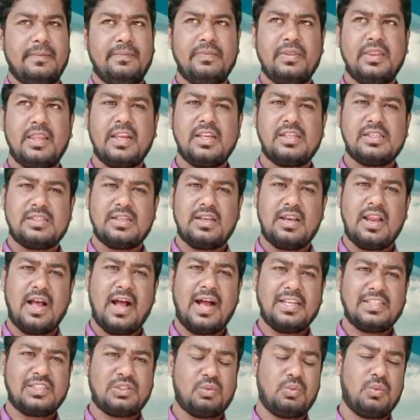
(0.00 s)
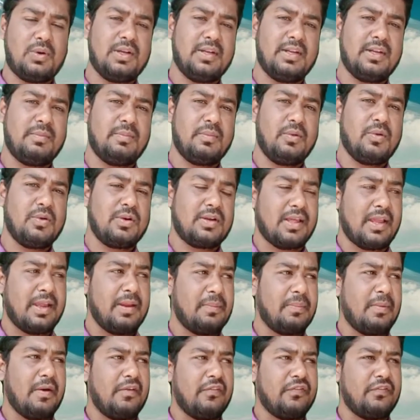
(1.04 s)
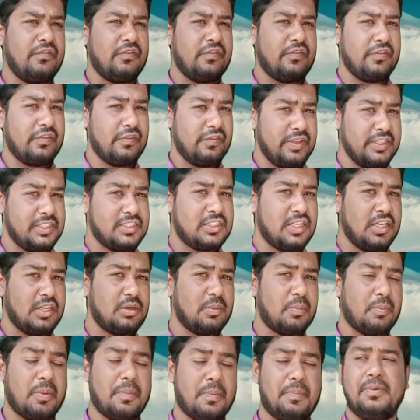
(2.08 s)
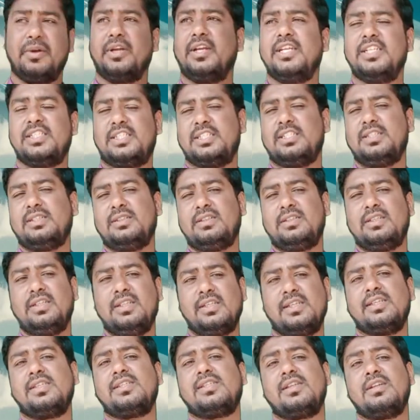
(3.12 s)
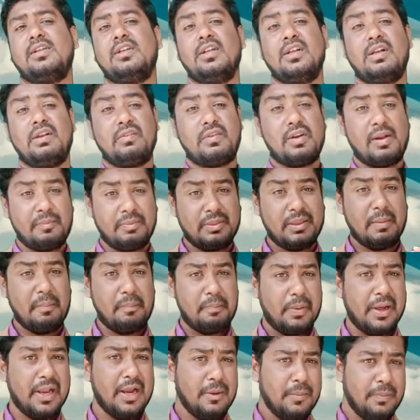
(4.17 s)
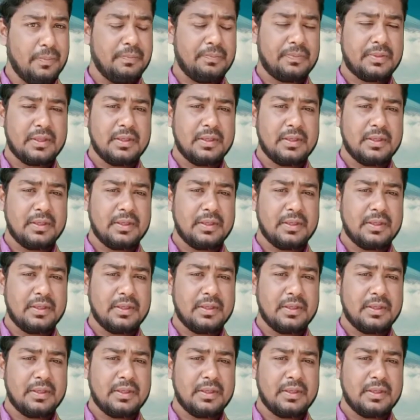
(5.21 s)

There is last one more type of vegetative propagation is from the bulb.